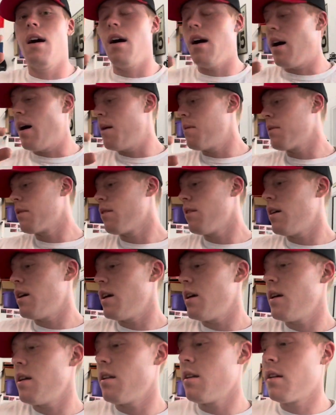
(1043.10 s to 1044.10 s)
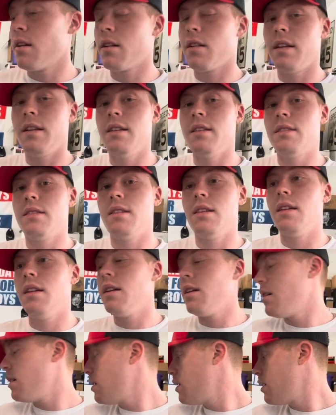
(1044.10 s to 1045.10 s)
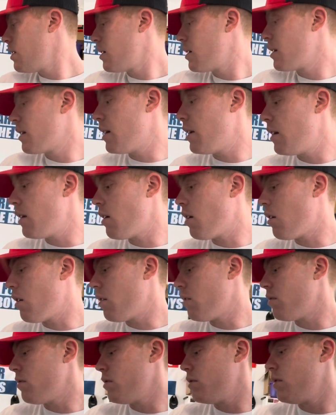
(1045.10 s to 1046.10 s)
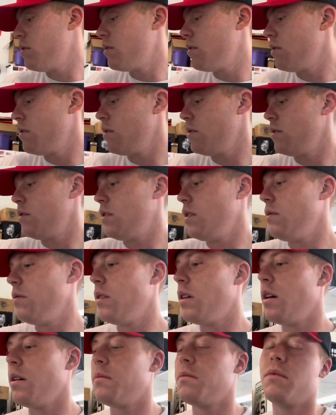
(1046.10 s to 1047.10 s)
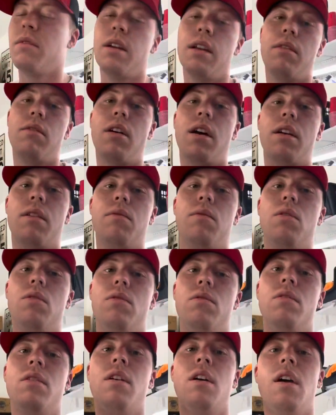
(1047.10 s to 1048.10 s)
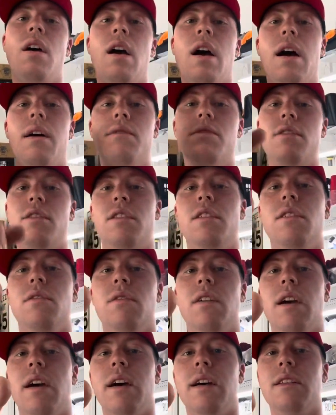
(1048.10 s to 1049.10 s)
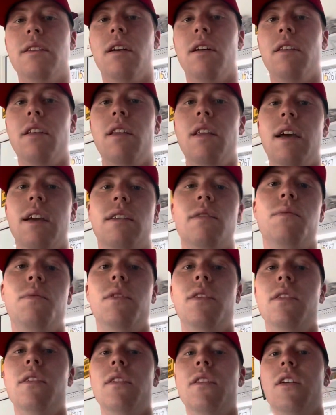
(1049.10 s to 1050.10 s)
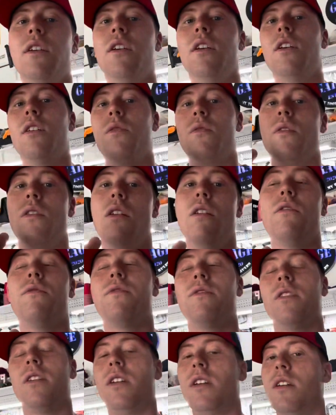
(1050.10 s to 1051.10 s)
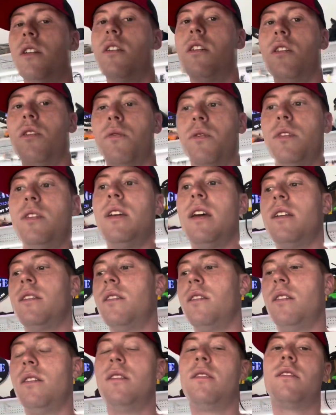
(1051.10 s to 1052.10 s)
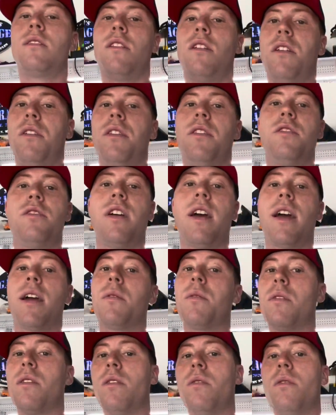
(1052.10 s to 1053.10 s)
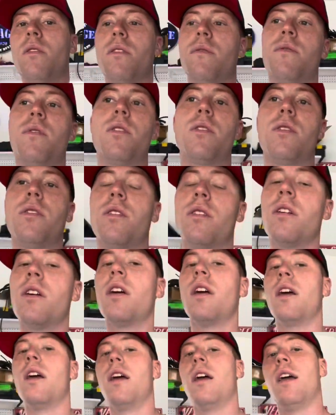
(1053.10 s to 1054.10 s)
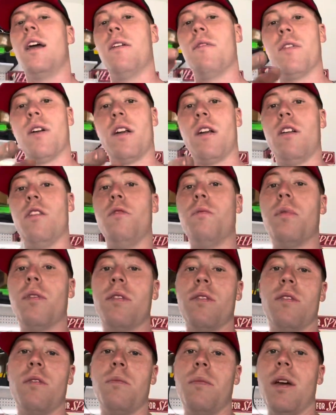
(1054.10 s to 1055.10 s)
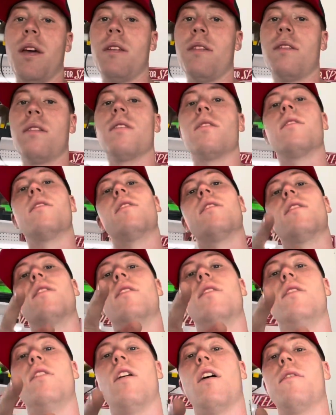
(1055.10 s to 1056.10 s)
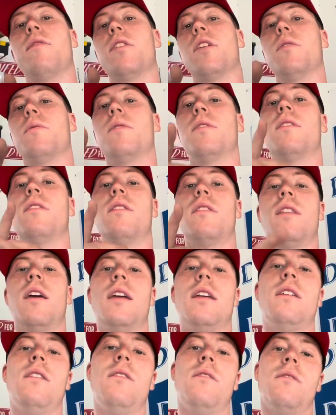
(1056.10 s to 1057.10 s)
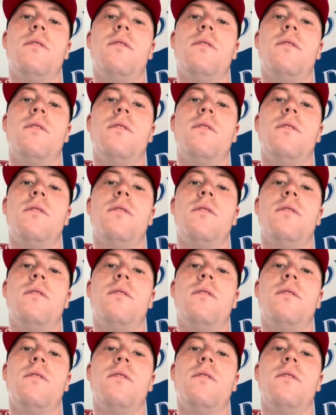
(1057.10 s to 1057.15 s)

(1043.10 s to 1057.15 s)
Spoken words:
I'm gonna go ahead, clean this thing, get it all tuned up, ready to rock and roll. I will see you guys on the next one, or hopefully we're testing this on the track with a new converter and run a new personal best. Y'all have a good one. Thank you.